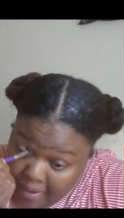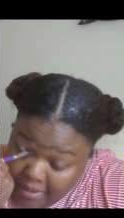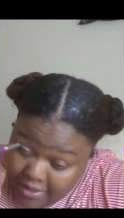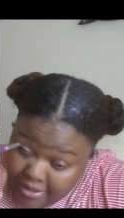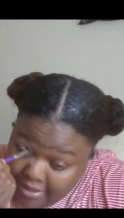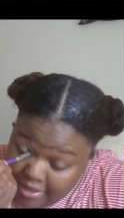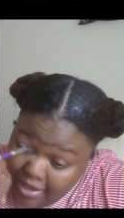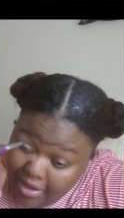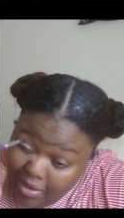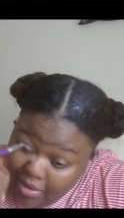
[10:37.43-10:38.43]

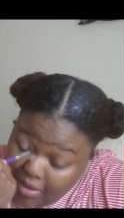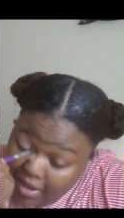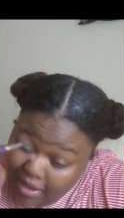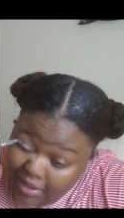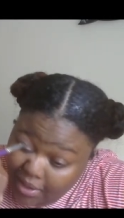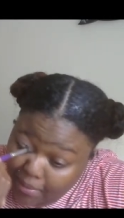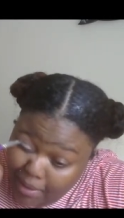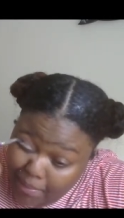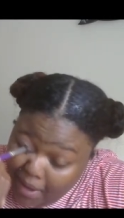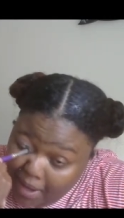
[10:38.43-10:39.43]
still a little
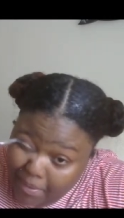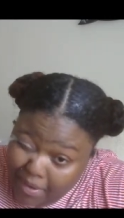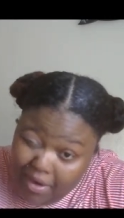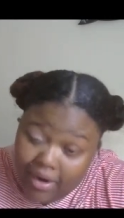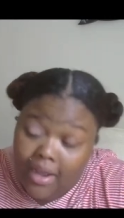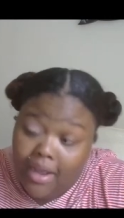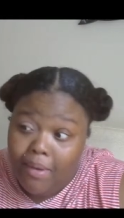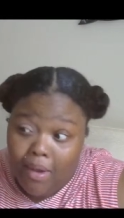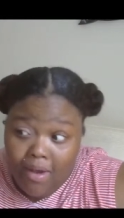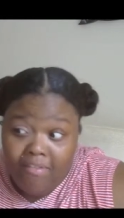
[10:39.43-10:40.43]
bit popping or
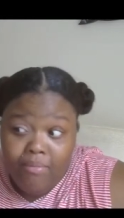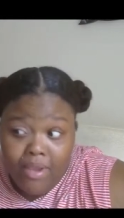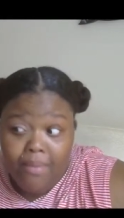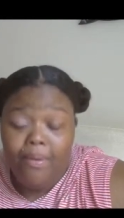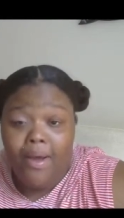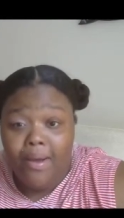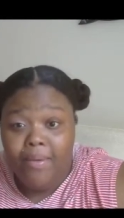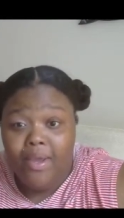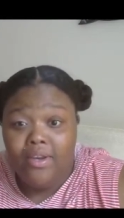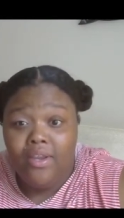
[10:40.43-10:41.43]
coming off being
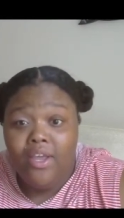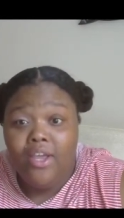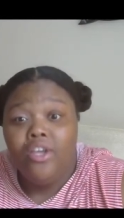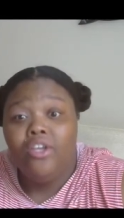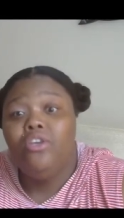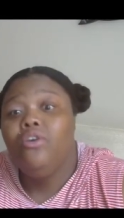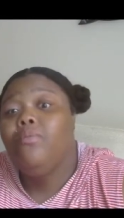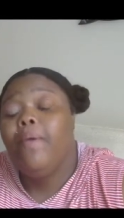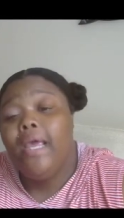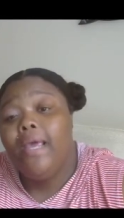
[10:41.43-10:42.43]
popping, you
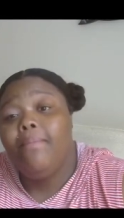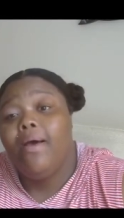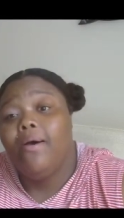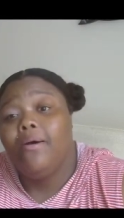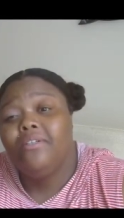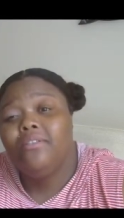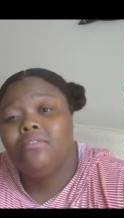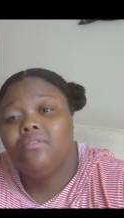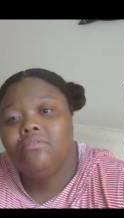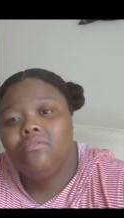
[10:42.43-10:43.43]
pay about,
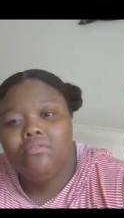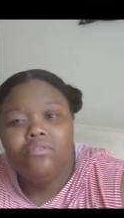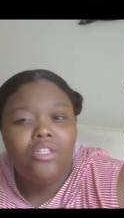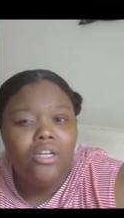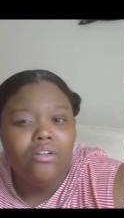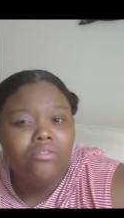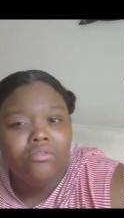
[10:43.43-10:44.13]
you know,